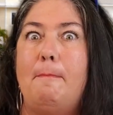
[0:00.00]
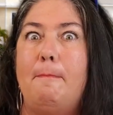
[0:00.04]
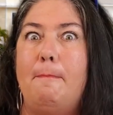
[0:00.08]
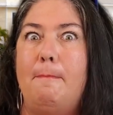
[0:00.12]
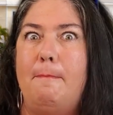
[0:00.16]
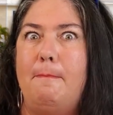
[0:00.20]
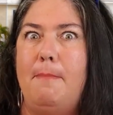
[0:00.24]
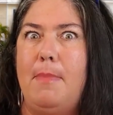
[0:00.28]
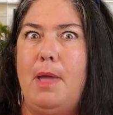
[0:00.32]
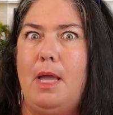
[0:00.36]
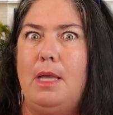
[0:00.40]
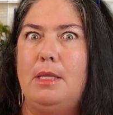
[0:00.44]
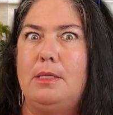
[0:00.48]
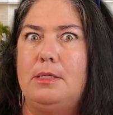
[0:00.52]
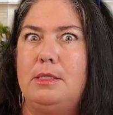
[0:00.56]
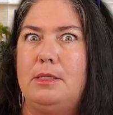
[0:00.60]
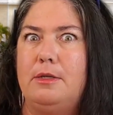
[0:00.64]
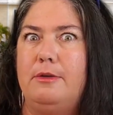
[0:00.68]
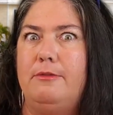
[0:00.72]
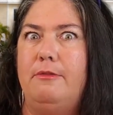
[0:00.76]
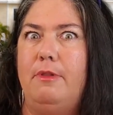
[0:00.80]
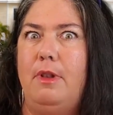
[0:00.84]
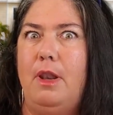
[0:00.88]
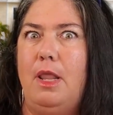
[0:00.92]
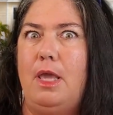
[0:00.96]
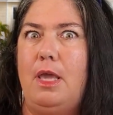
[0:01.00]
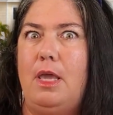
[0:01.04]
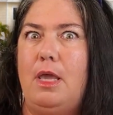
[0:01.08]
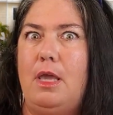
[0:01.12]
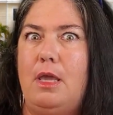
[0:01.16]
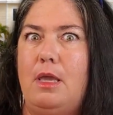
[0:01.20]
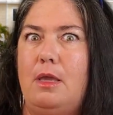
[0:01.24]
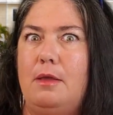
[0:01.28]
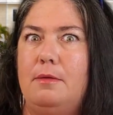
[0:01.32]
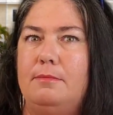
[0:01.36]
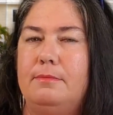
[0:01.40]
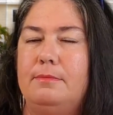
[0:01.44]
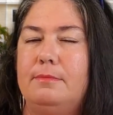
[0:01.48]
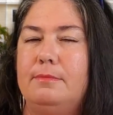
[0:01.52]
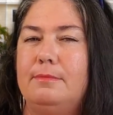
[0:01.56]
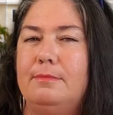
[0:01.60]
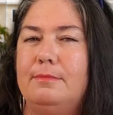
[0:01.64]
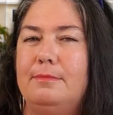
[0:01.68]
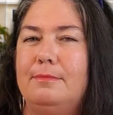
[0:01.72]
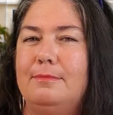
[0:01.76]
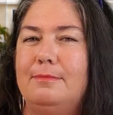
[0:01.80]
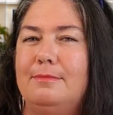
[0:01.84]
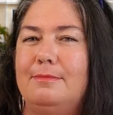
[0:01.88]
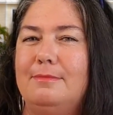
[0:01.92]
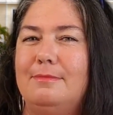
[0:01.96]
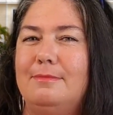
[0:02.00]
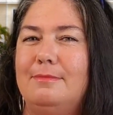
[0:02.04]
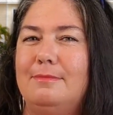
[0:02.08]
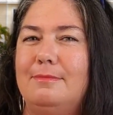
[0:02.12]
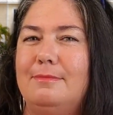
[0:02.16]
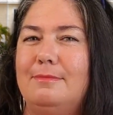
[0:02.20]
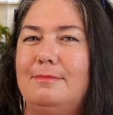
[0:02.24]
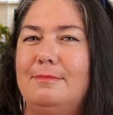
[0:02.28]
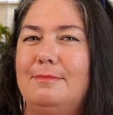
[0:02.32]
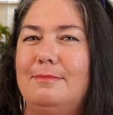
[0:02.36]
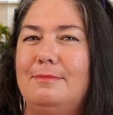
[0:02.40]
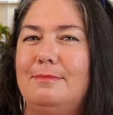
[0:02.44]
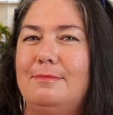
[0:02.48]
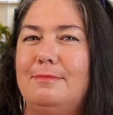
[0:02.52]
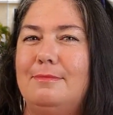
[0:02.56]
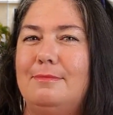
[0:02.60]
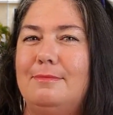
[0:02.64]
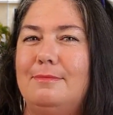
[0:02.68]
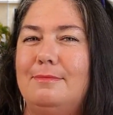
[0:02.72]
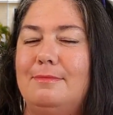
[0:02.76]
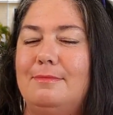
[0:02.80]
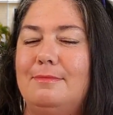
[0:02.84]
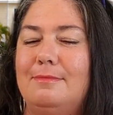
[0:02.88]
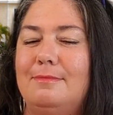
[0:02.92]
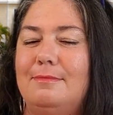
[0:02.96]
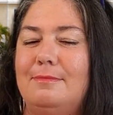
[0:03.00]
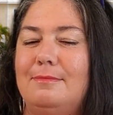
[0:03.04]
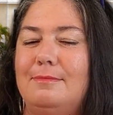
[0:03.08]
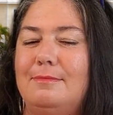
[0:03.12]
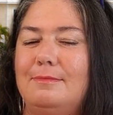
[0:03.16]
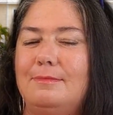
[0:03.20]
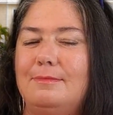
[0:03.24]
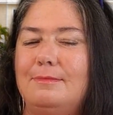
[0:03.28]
[no speech]